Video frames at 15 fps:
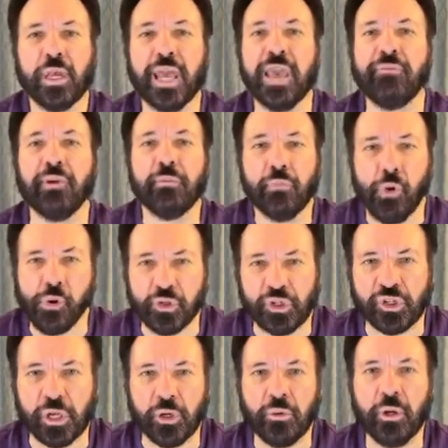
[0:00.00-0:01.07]
even more
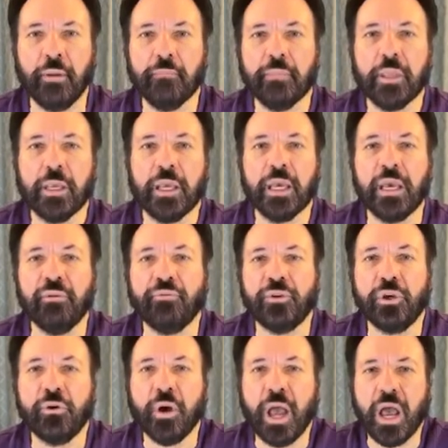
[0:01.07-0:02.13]
so if
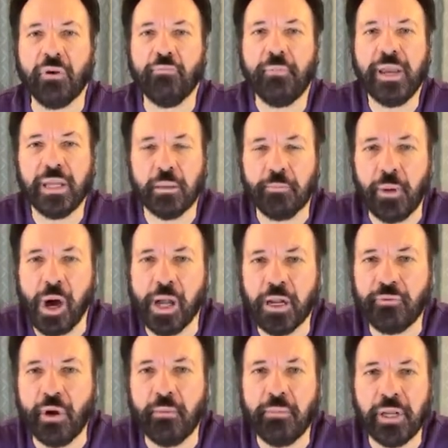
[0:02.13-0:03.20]
you have been a part
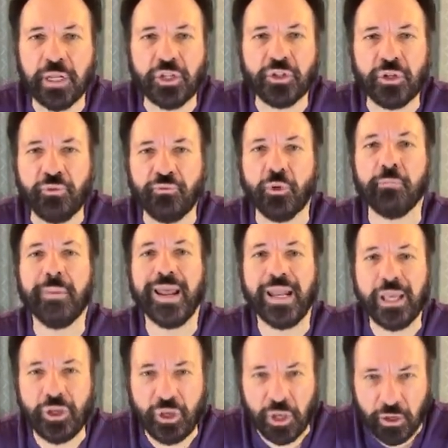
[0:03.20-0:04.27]
of our ministry for
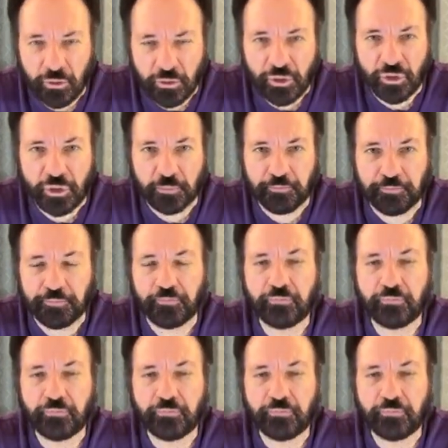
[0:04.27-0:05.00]
many years